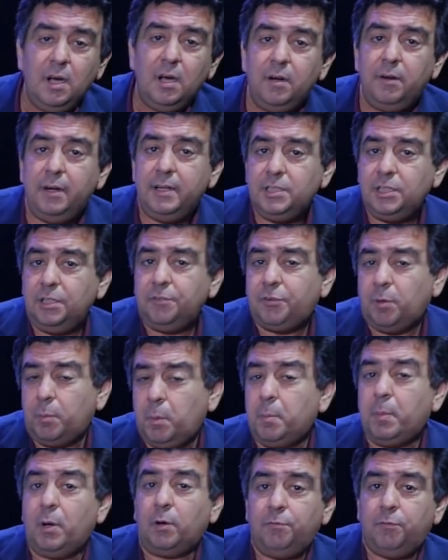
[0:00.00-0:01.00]
ranging from
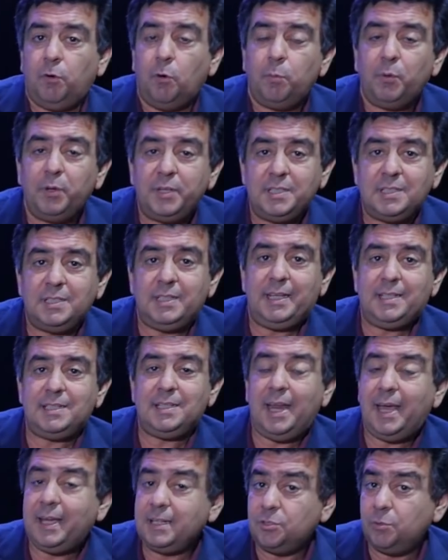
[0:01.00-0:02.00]
about 4.6
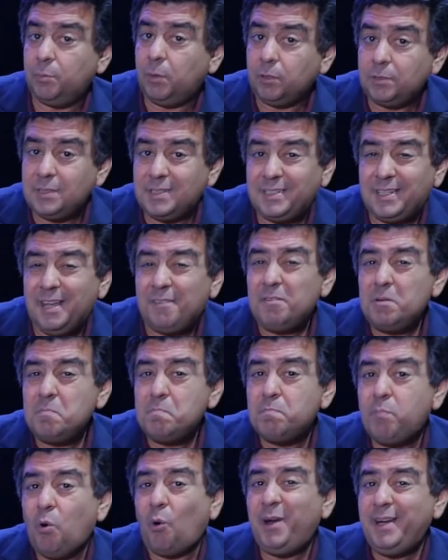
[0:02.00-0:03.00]
lakhs to about
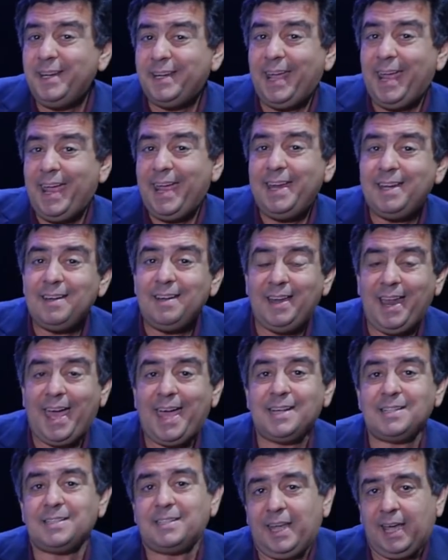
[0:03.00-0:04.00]
7.8
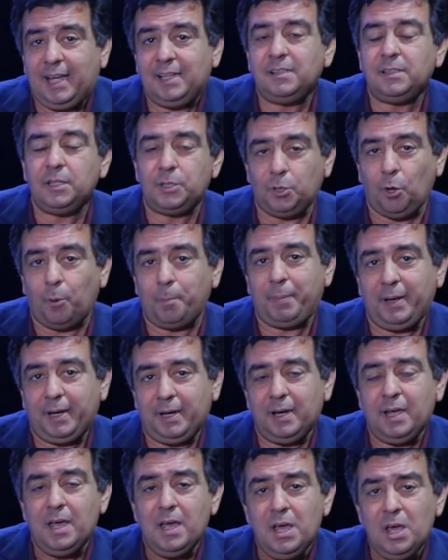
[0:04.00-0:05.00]
lakhs at the top end.